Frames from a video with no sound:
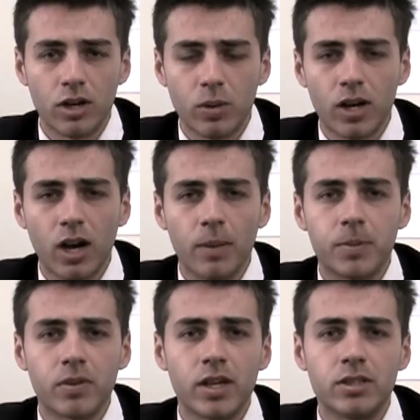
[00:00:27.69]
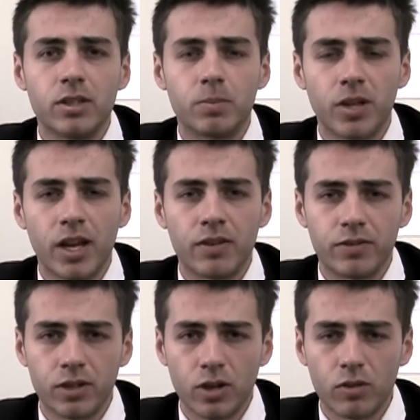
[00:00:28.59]
do you want to upgrade your plan
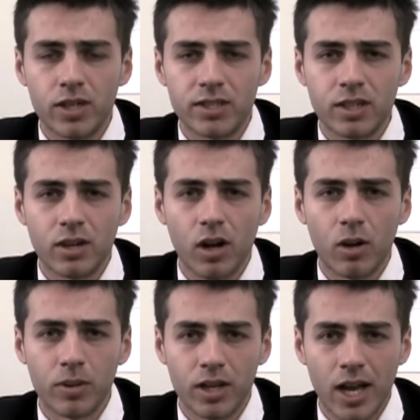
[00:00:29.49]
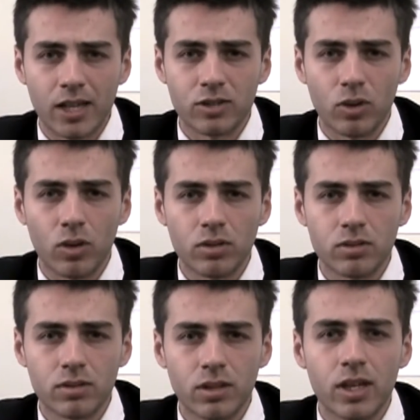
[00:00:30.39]
for no reason at all with an asshole
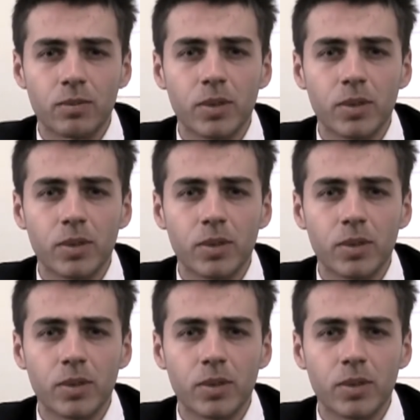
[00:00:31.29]
like